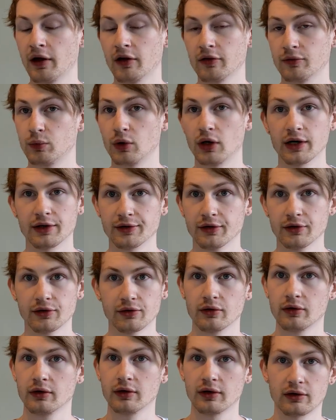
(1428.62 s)
has worked
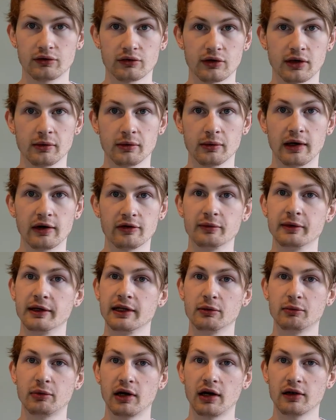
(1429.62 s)
extremely well for me
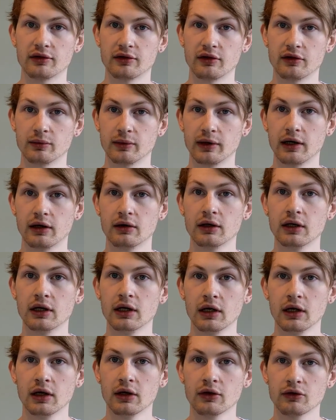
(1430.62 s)
in the past as well.
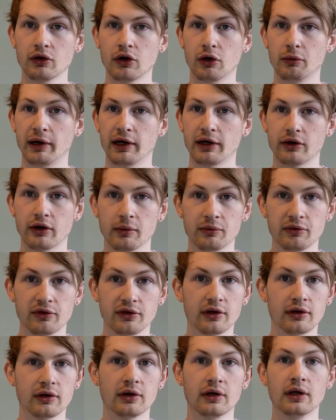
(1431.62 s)
Taught by
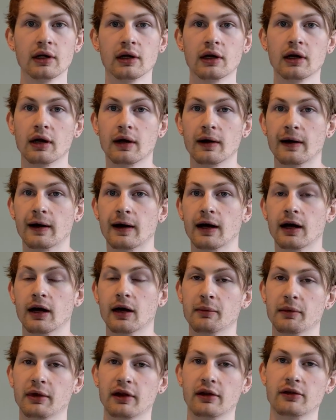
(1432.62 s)
Crimson,
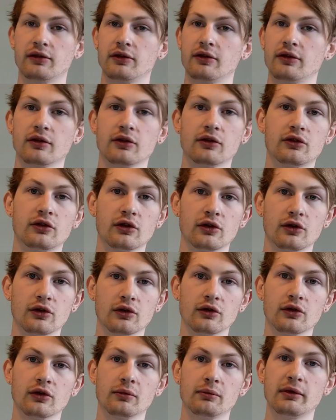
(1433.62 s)
um, is
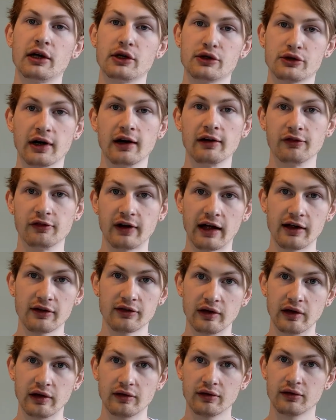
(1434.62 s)
to measure out
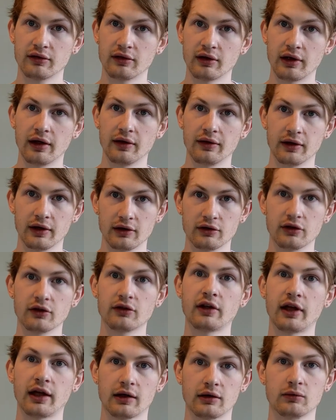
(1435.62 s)
facets and then
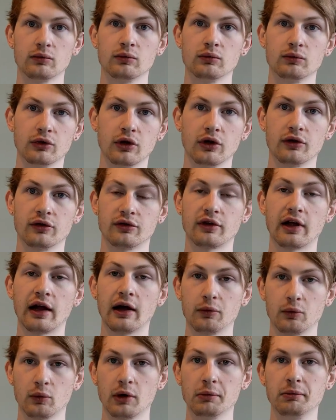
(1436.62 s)
just take those
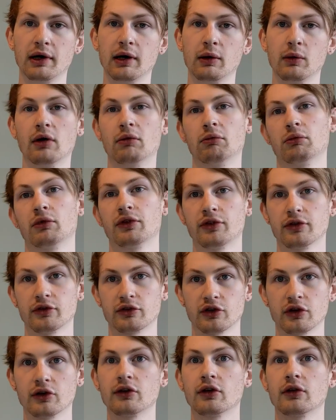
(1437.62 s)
down one by one with the
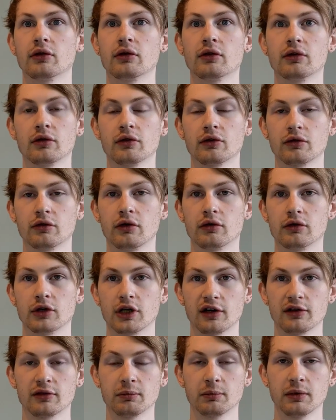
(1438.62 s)
Shinto saw
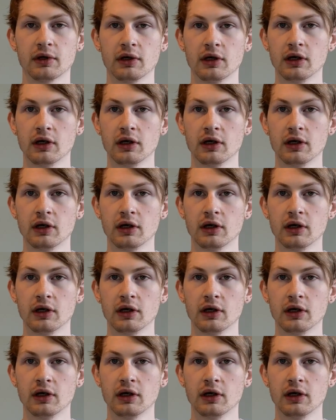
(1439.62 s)
rasp,